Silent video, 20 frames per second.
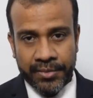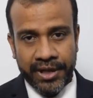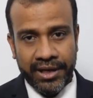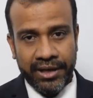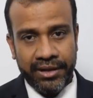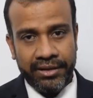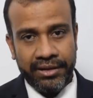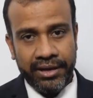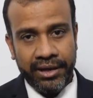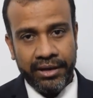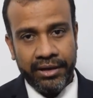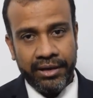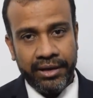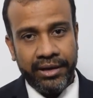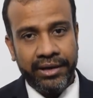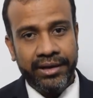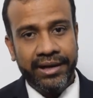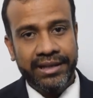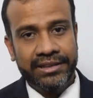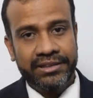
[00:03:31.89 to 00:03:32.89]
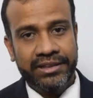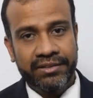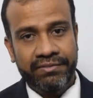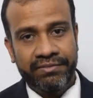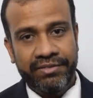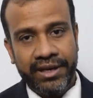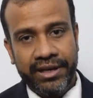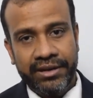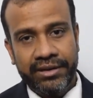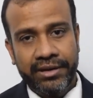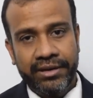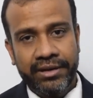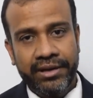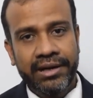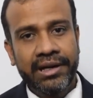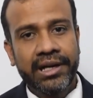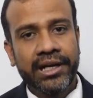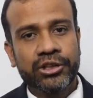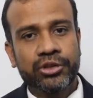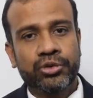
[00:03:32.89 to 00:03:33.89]
and then it gets infected
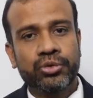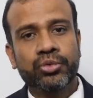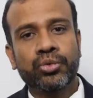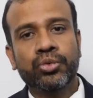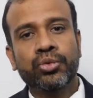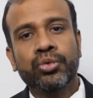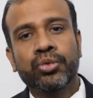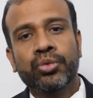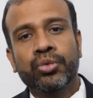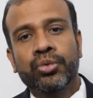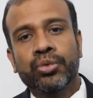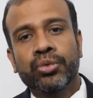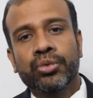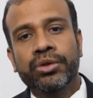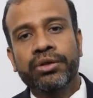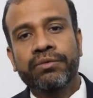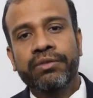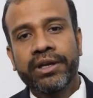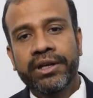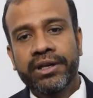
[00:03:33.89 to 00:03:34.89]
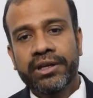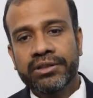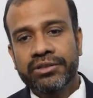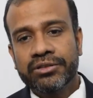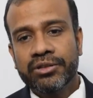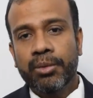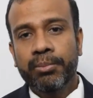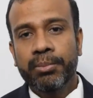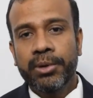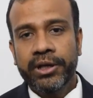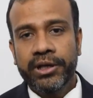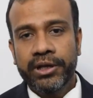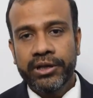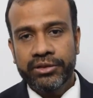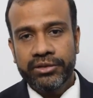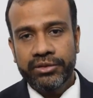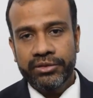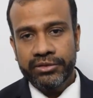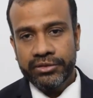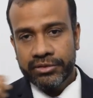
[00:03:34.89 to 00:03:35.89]
and leads to the various
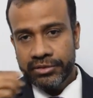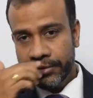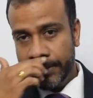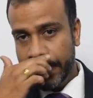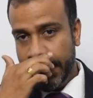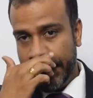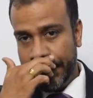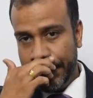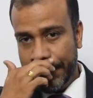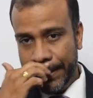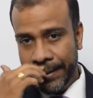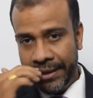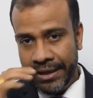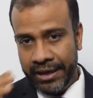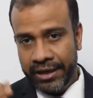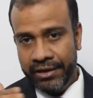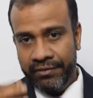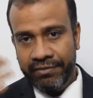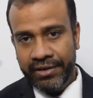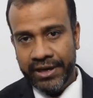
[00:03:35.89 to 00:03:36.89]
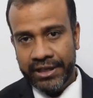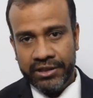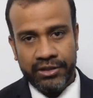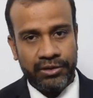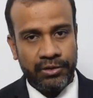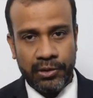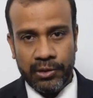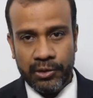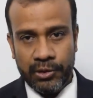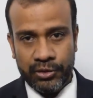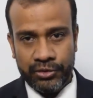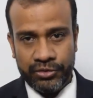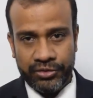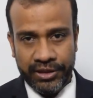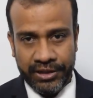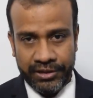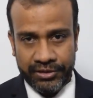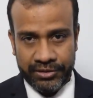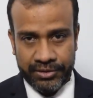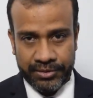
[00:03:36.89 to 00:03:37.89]
complications, gangrene and infection, all those
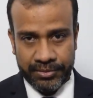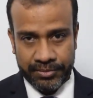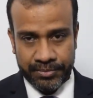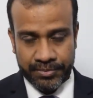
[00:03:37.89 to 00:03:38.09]
things.